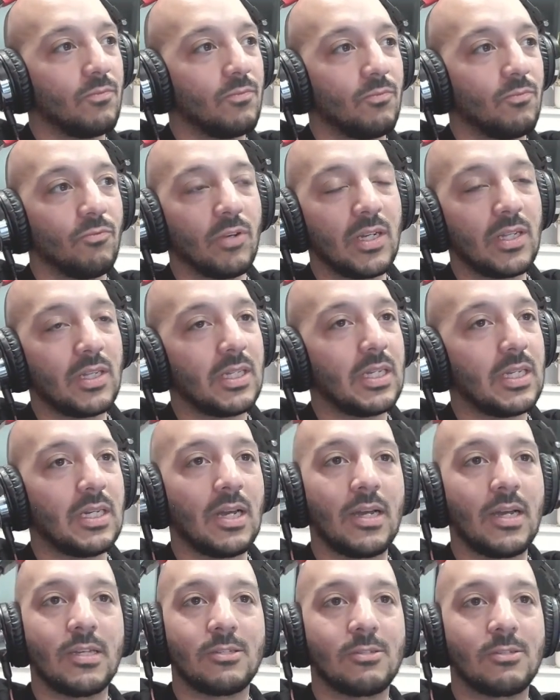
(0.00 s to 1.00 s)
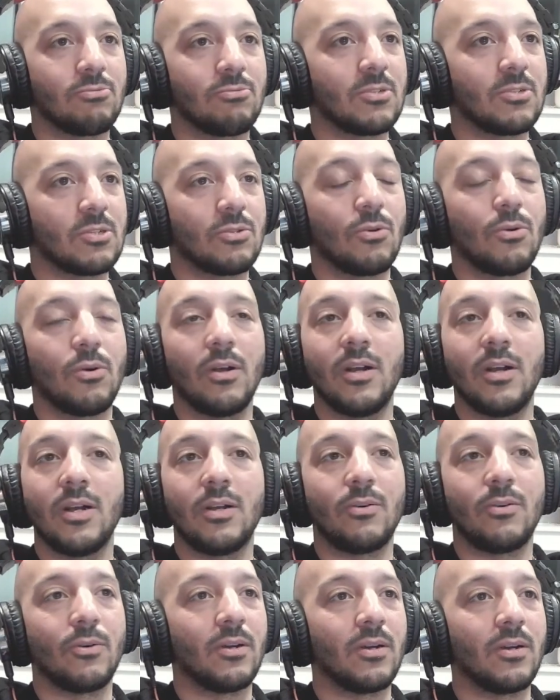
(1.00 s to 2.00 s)
really nice
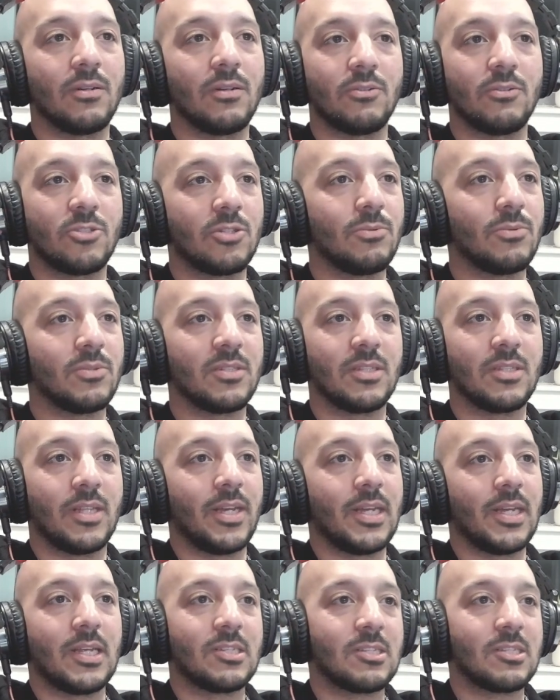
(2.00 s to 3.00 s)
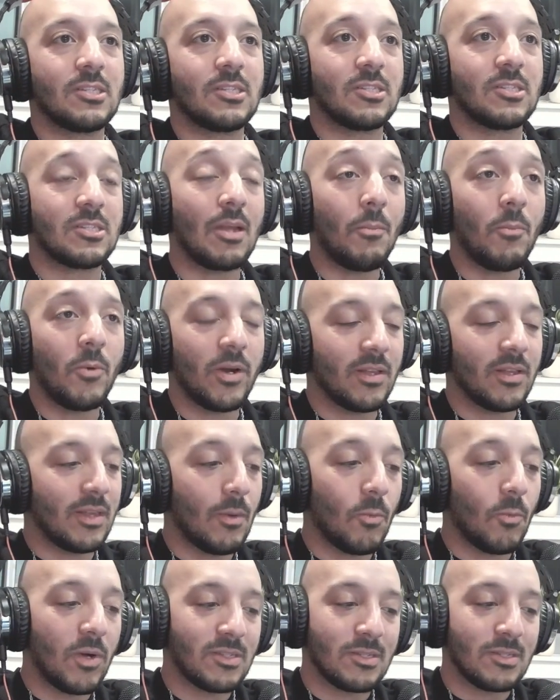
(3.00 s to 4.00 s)
resort, or she was like somewhere
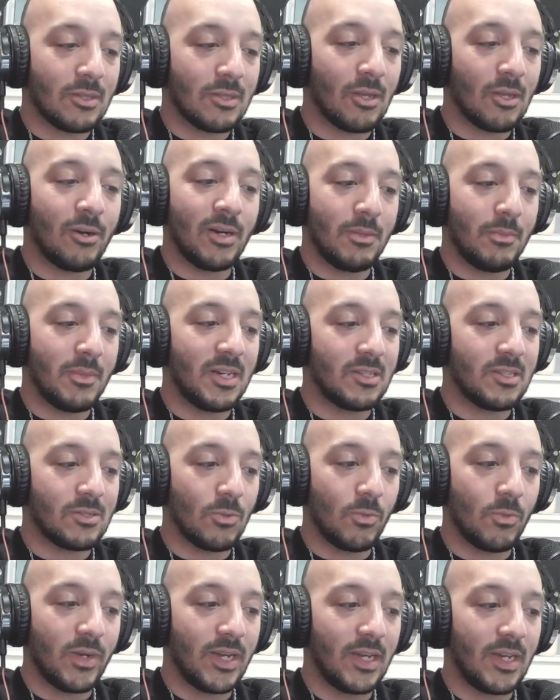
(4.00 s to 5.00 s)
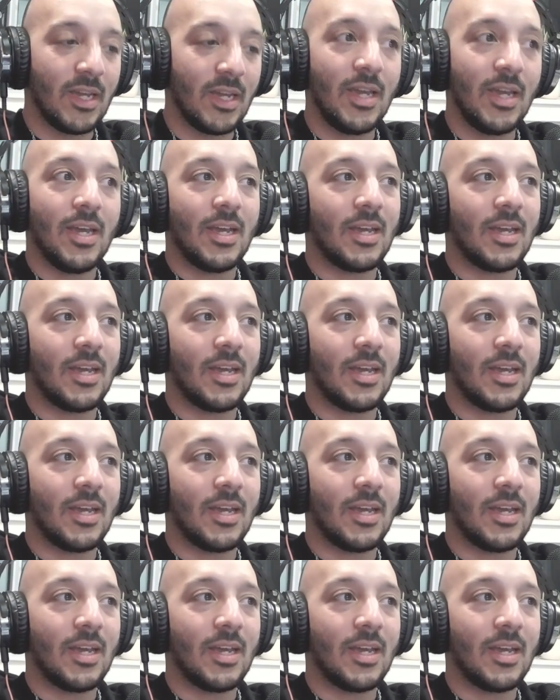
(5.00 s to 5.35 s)
that wasn't 30 minutes away,